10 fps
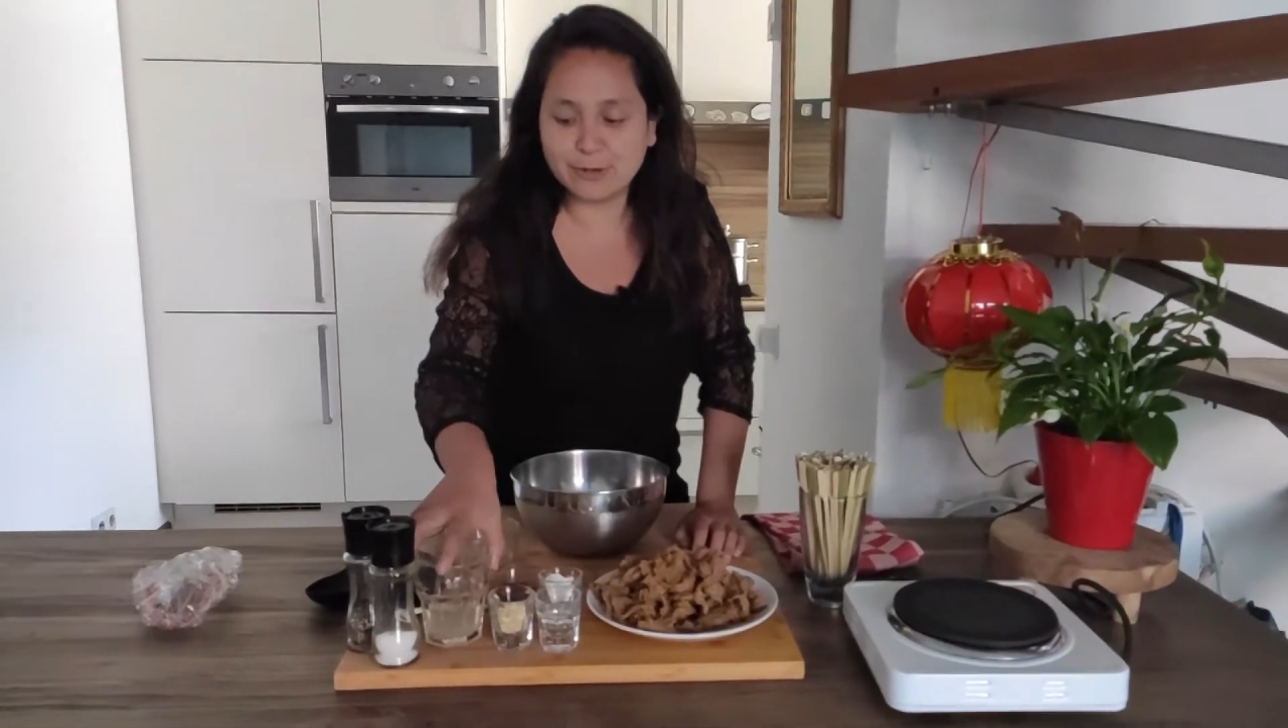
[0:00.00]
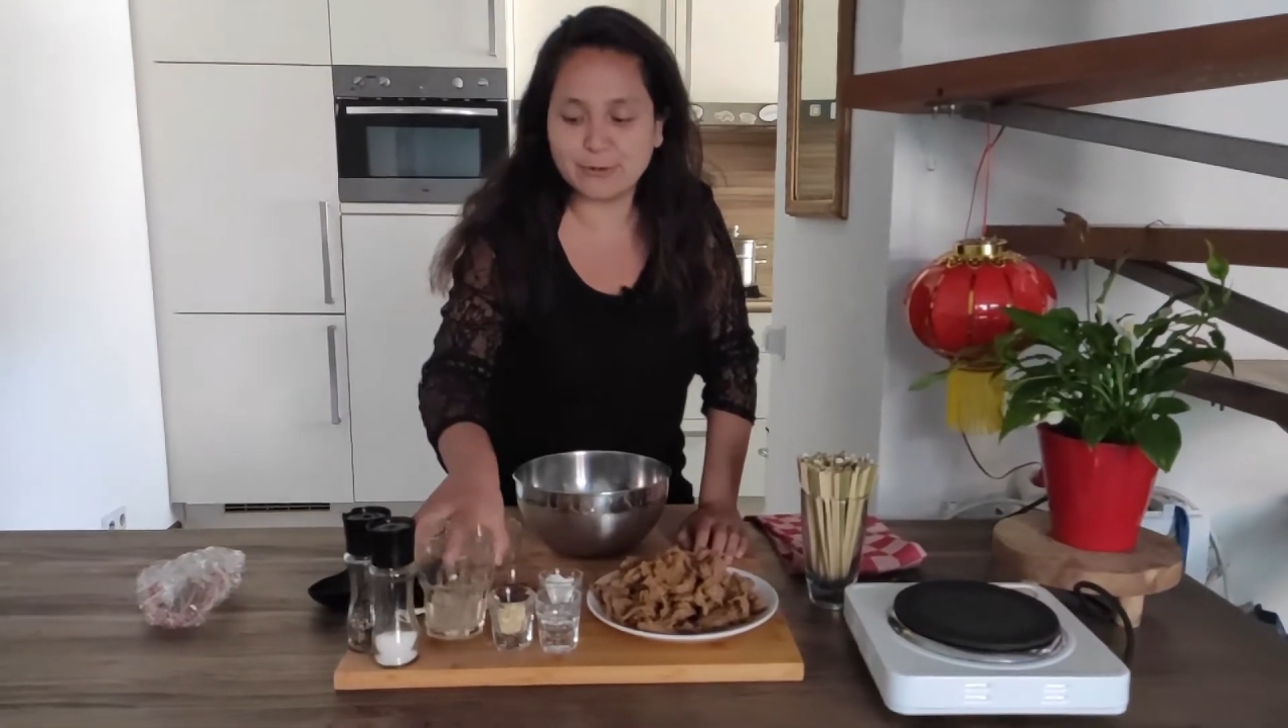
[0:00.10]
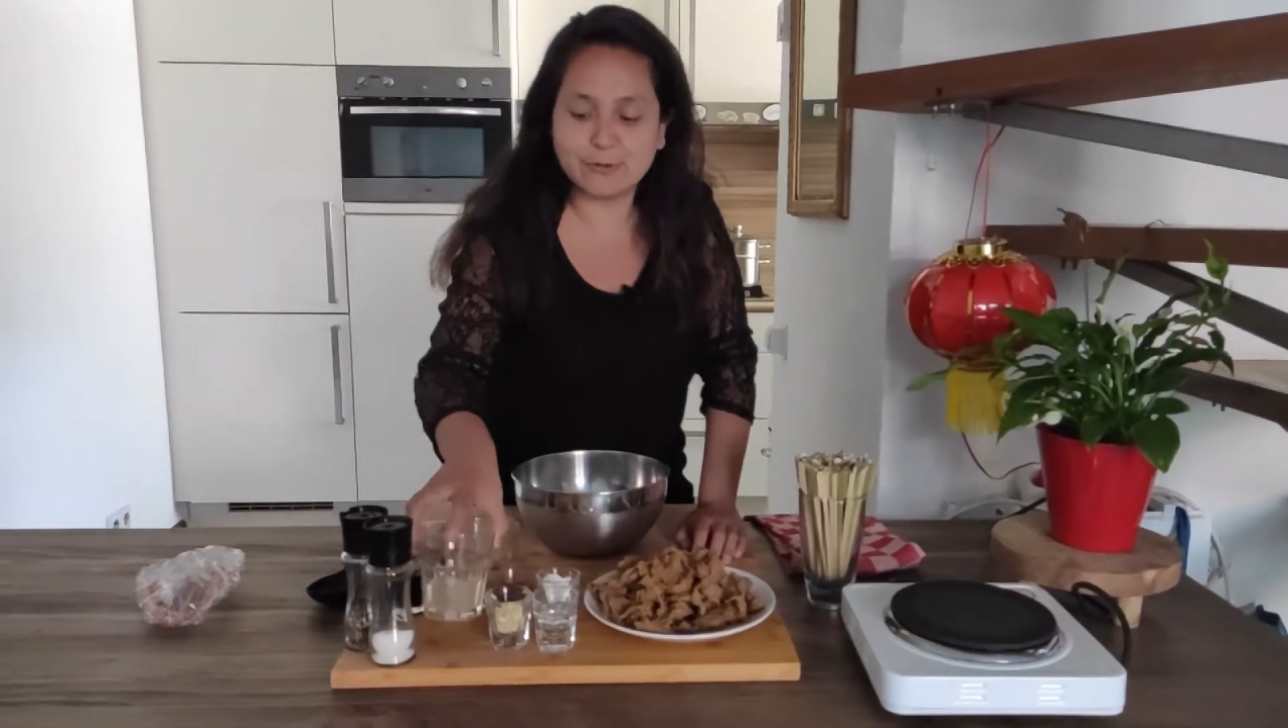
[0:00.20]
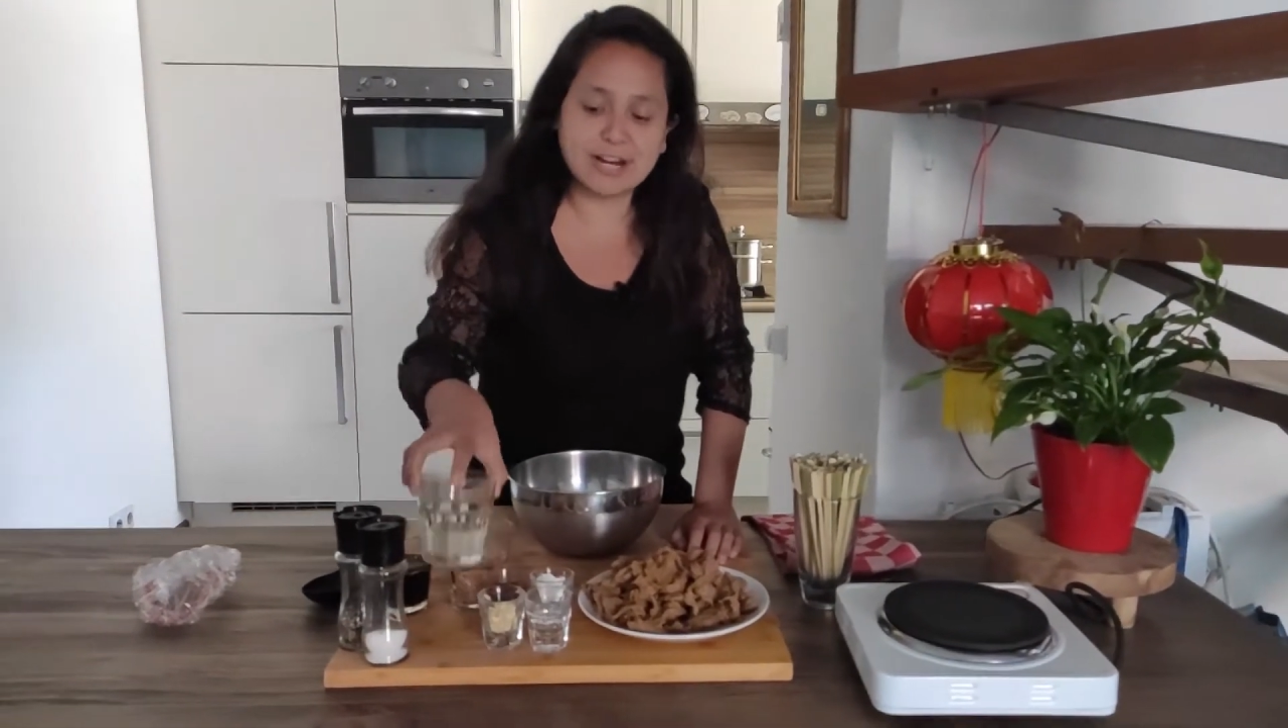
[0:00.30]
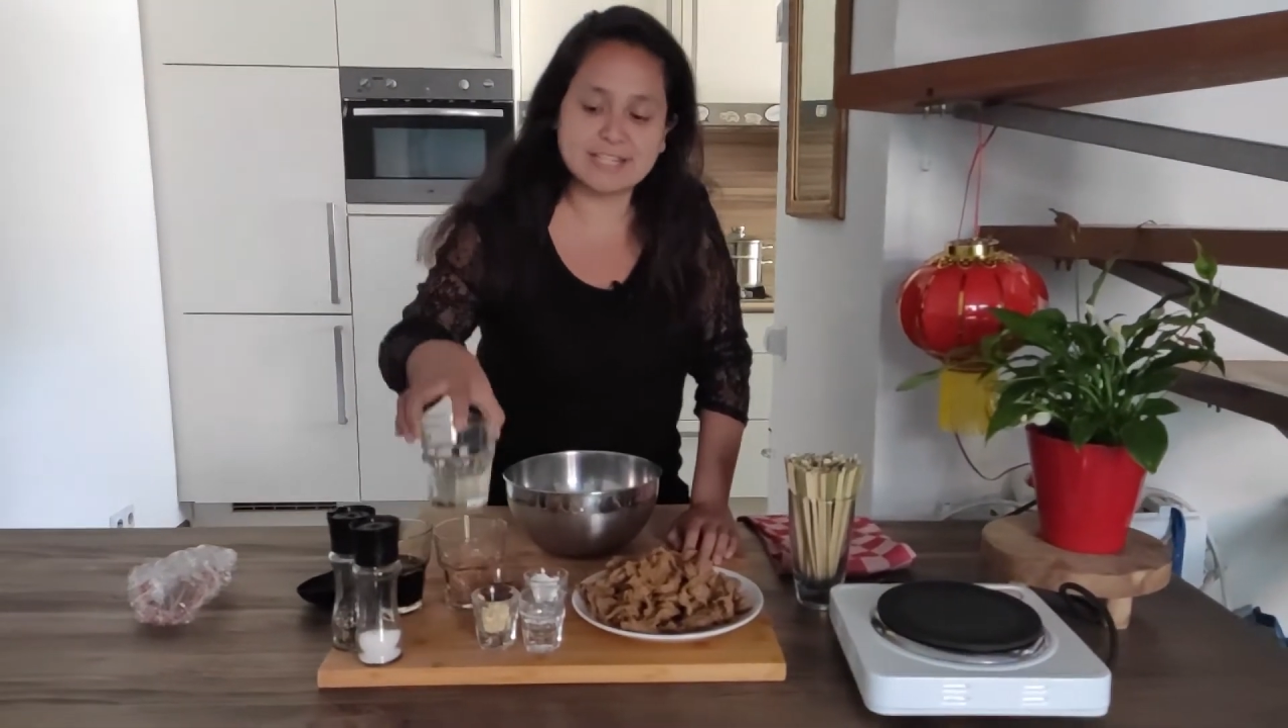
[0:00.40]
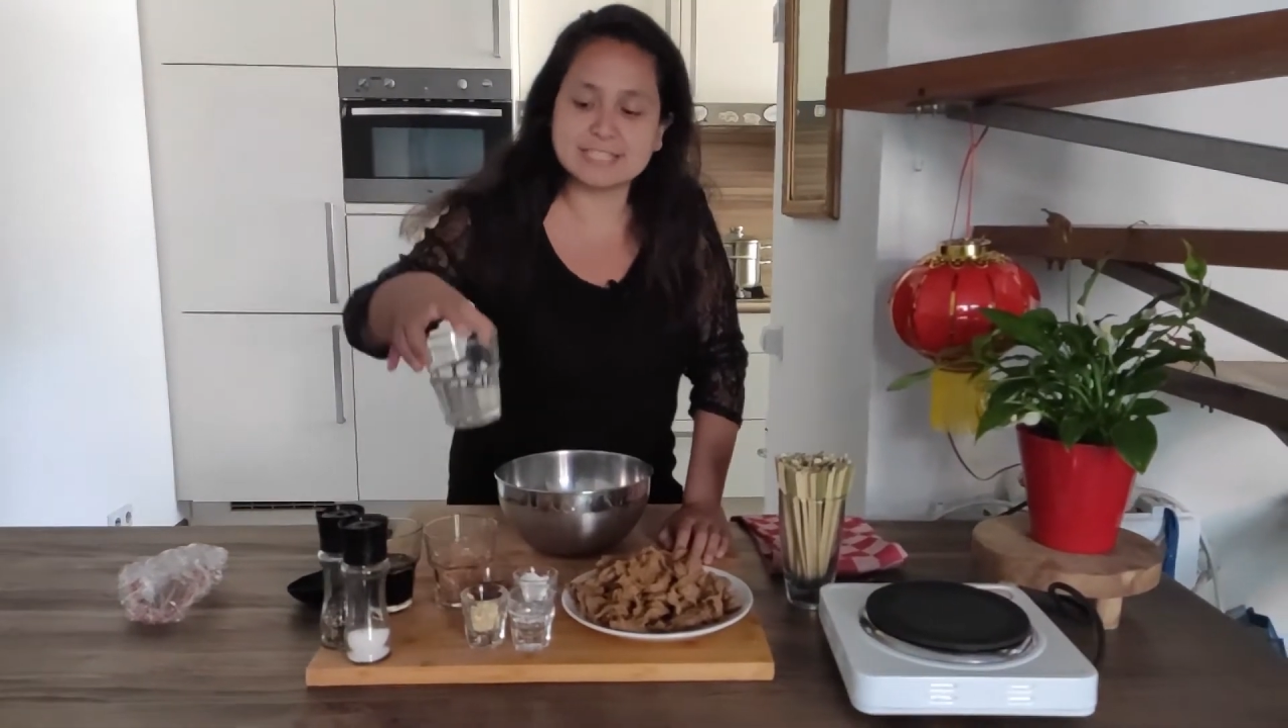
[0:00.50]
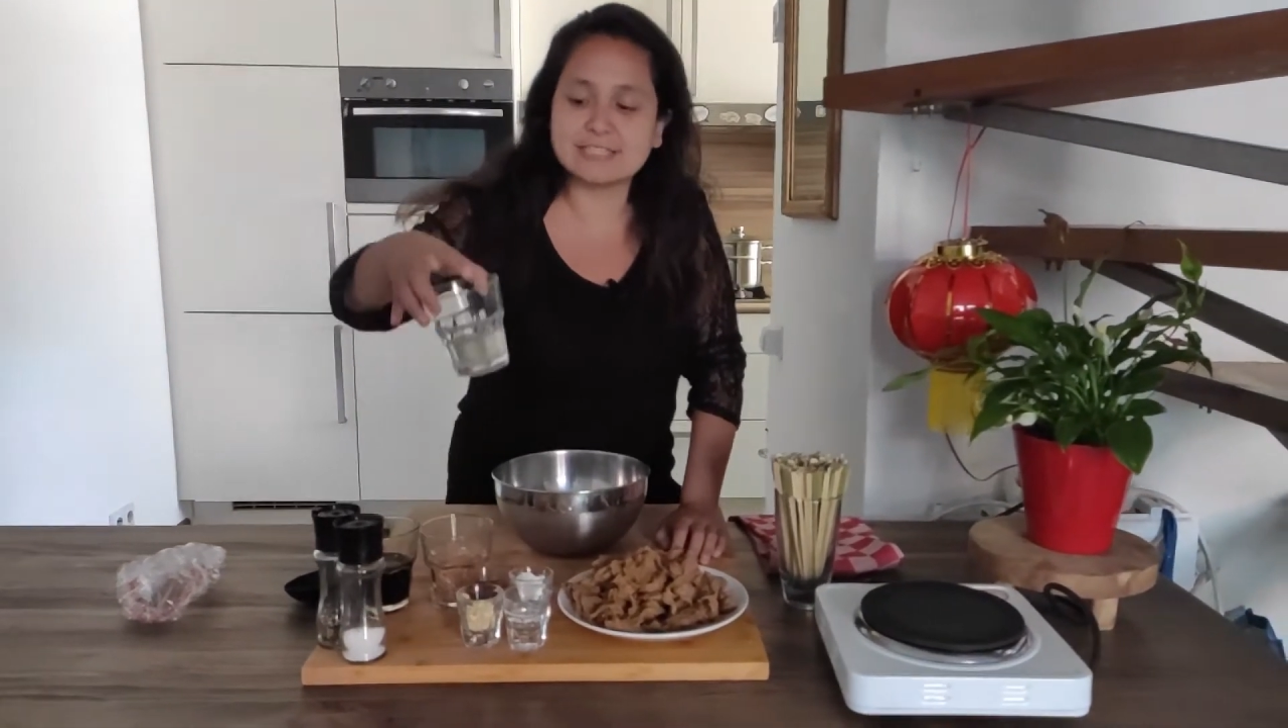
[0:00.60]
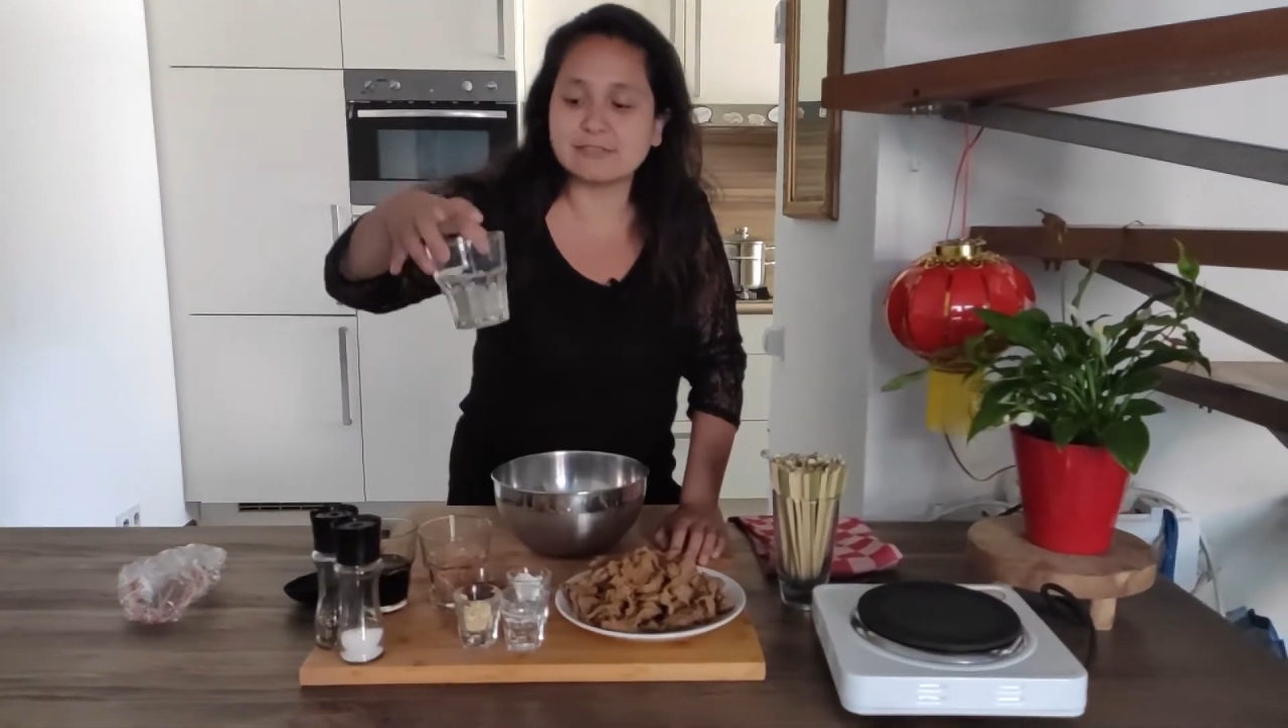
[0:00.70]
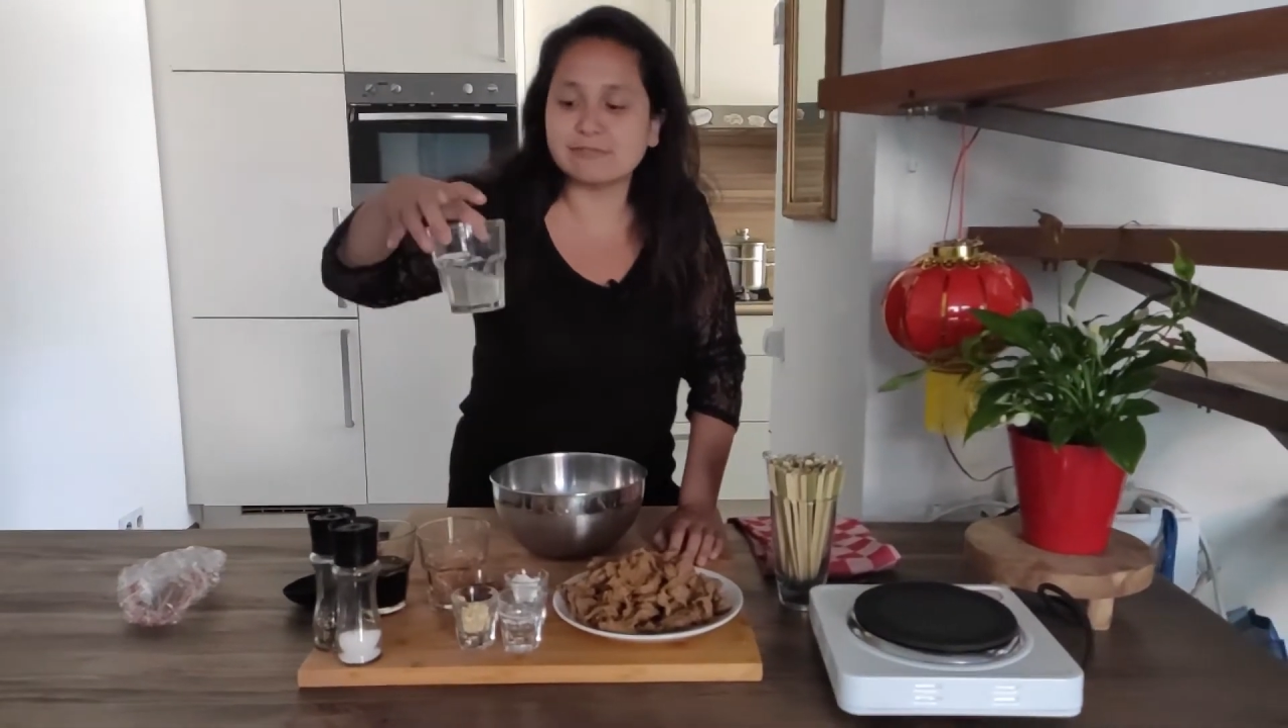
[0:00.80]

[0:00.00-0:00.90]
rice